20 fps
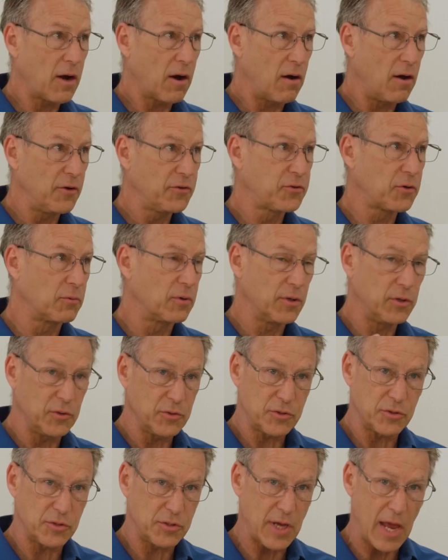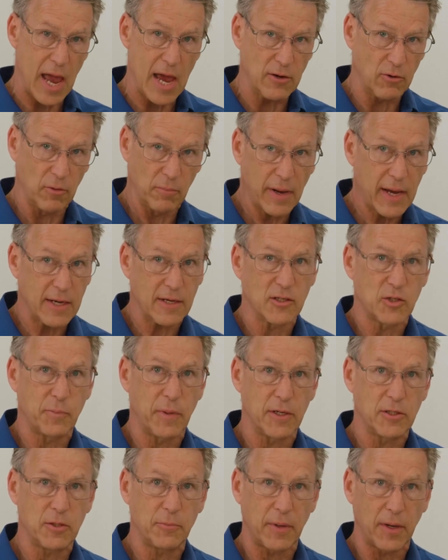That also reduces the annual maintenance
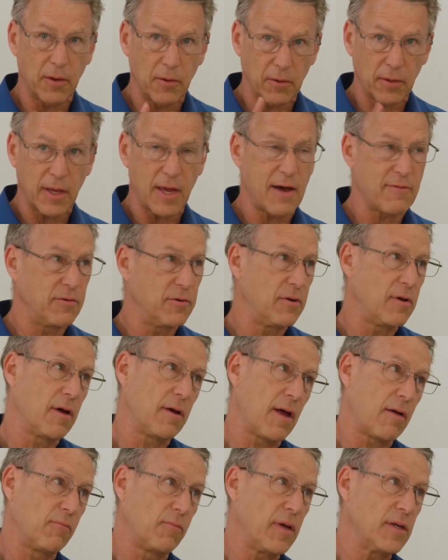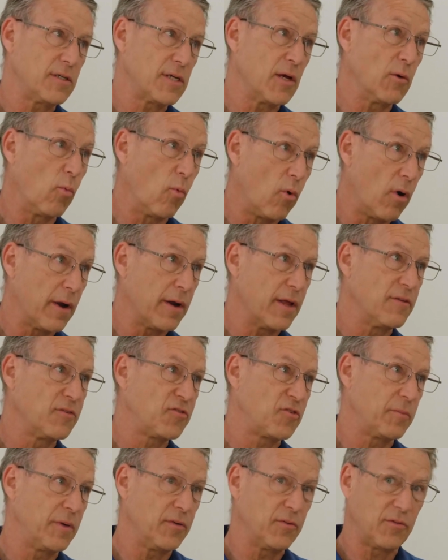budget by only having to maintain one
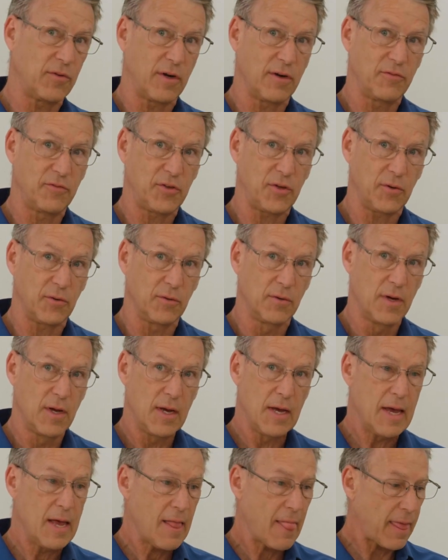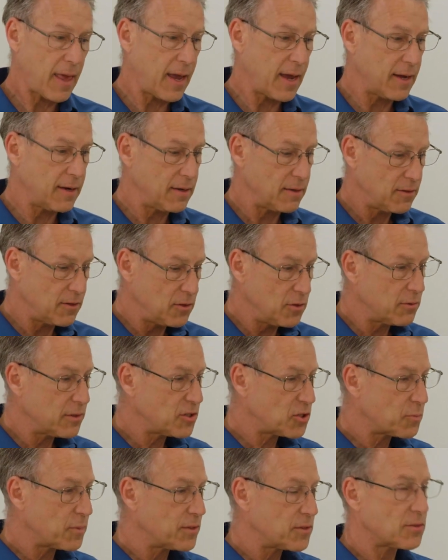instrument instead of two. And the new
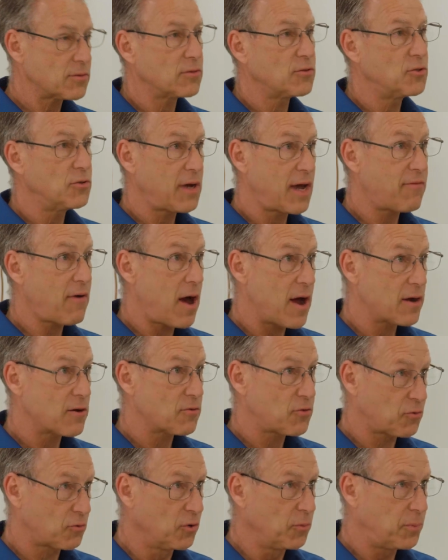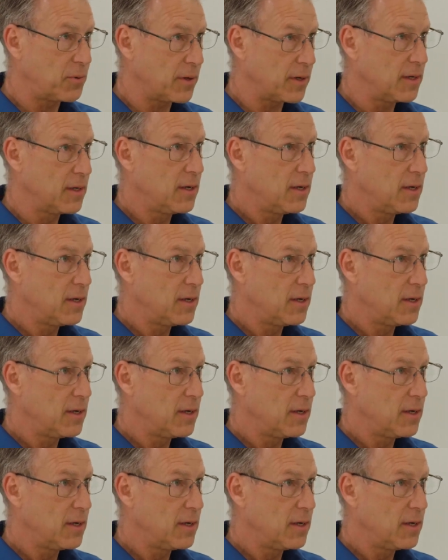instruments do have higher throughput